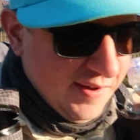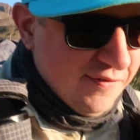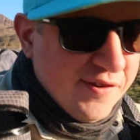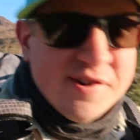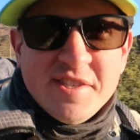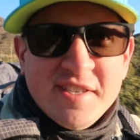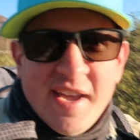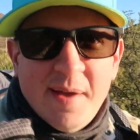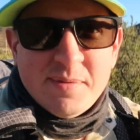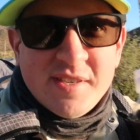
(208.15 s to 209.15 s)
first
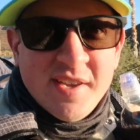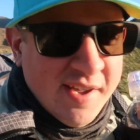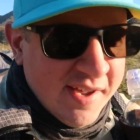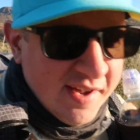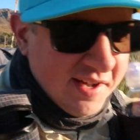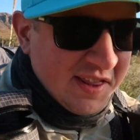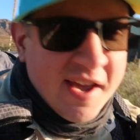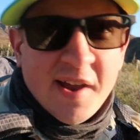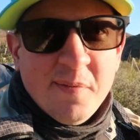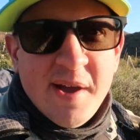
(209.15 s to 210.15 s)
steps on the
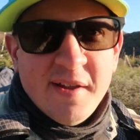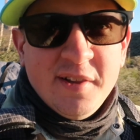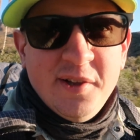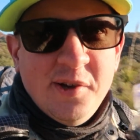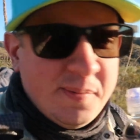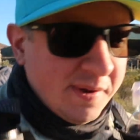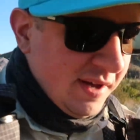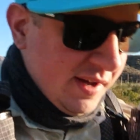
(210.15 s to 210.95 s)
Outer Mountain Loop.